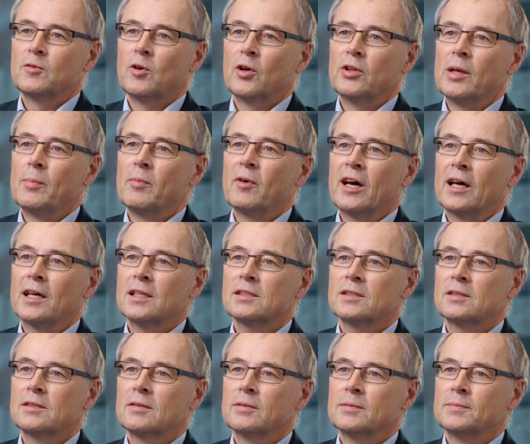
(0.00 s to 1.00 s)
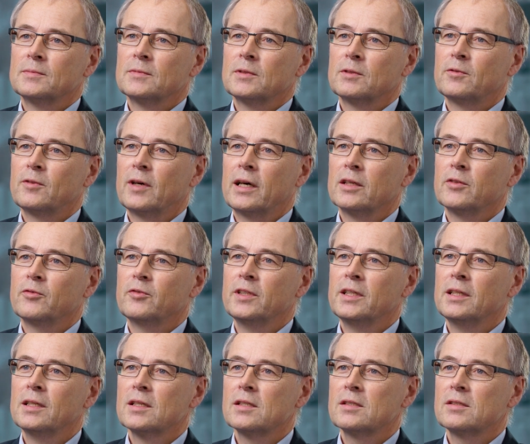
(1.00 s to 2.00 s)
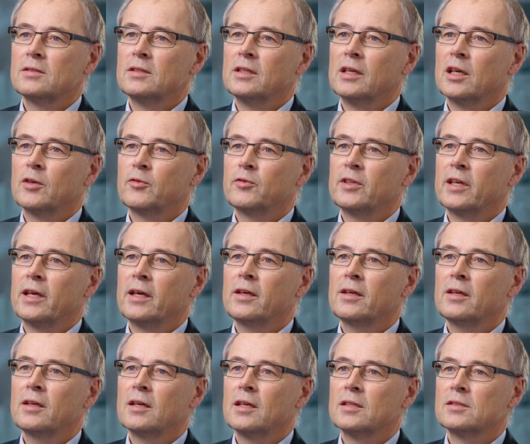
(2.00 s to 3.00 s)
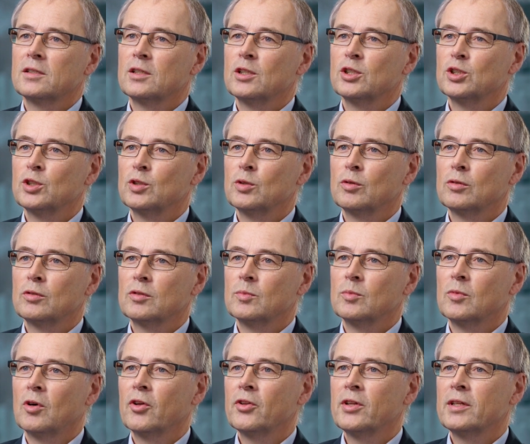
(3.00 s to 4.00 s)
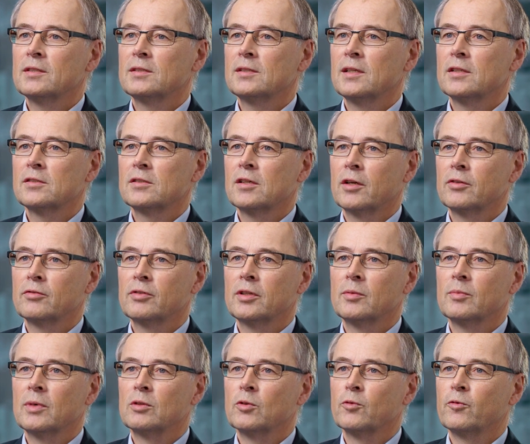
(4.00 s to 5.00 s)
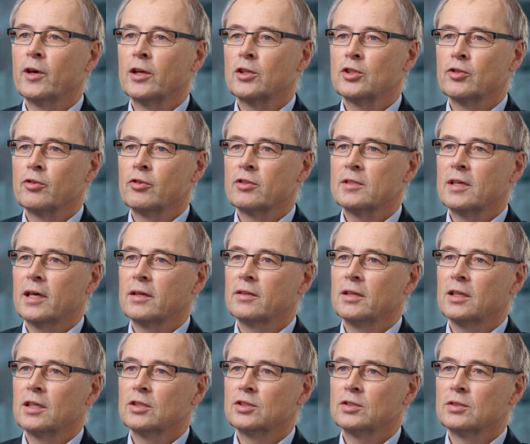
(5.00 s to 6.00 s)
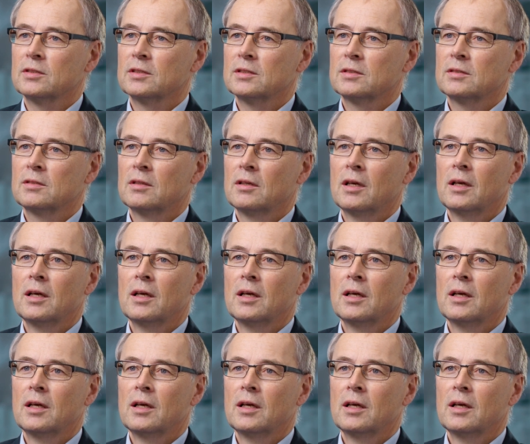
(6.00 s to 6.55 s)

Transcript: For the past 5 years, the FDA has issued more than 600 manufacturing citations.